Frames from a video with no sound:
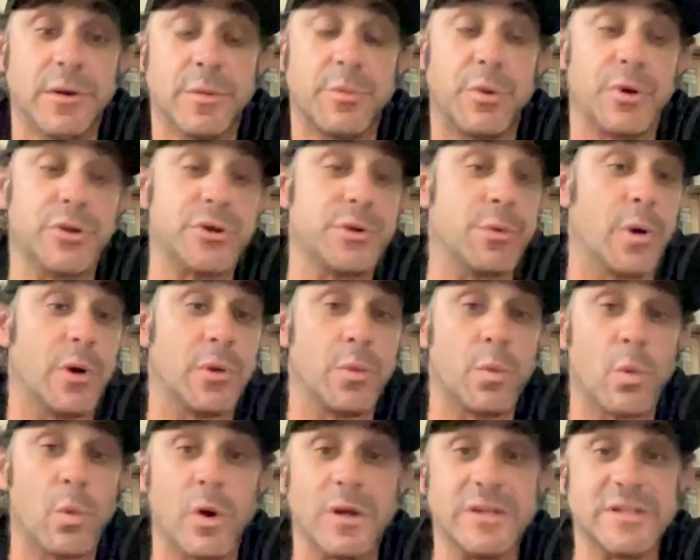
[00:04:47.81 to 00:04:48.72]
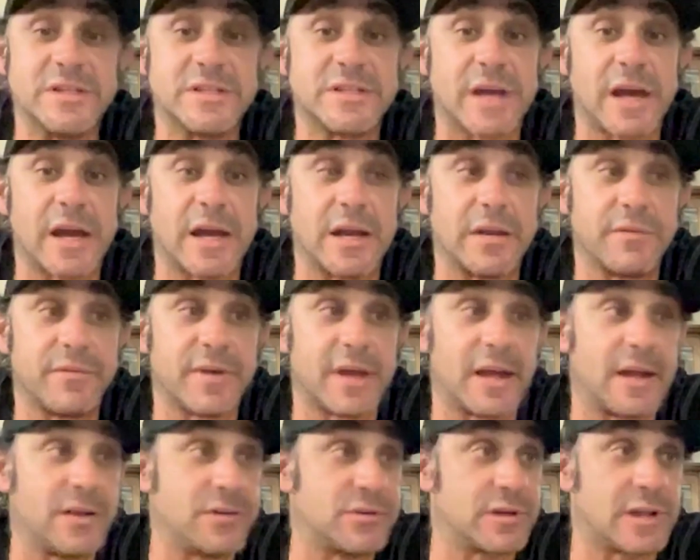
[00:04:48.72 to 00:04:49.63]
put you on one side of a
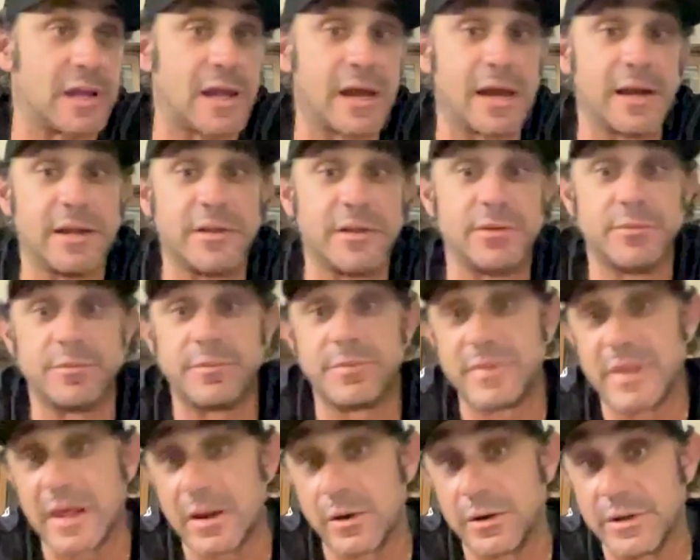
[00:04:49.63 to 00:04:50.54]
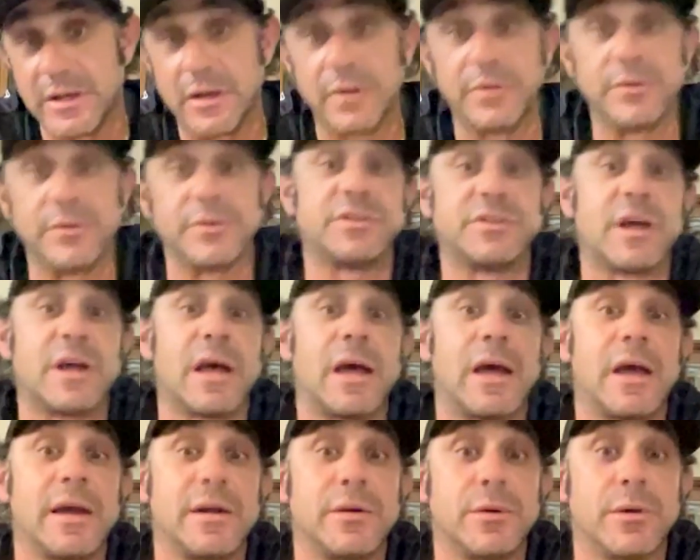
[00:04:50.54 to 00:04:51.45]
hedge line and then on the other
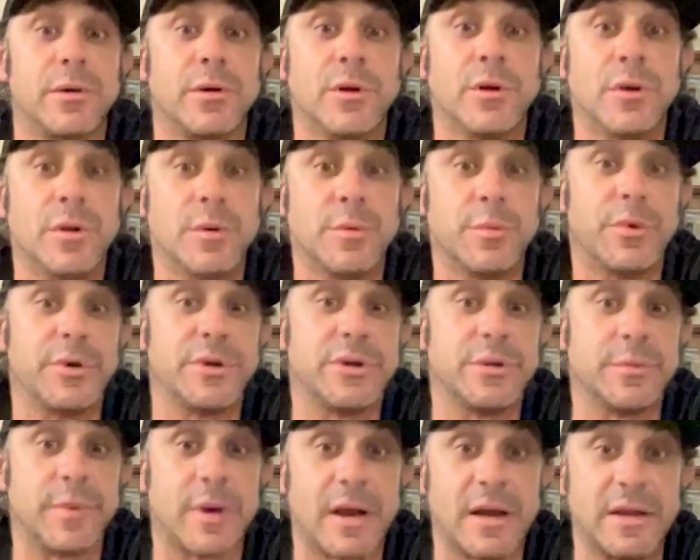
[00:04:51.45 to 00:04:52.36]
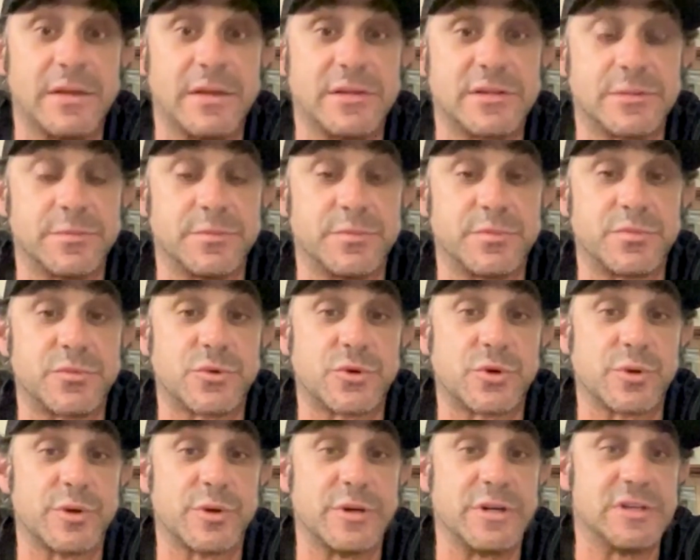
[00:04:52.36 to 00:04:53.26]
side, or put you behind some
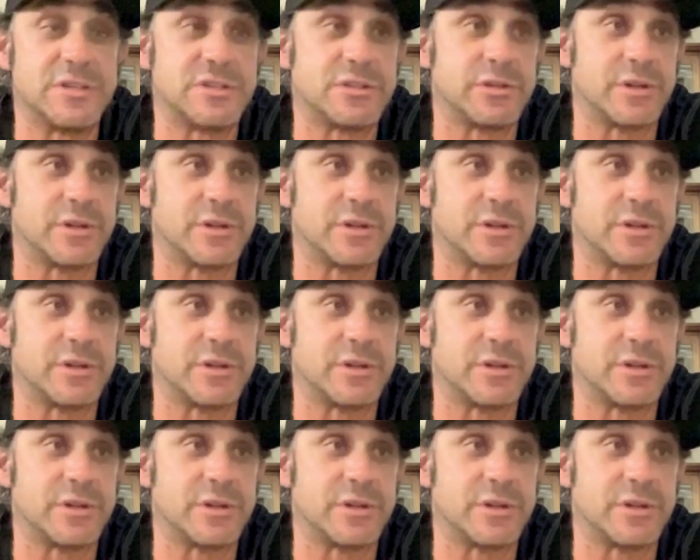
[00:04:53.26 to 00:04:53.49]
trees.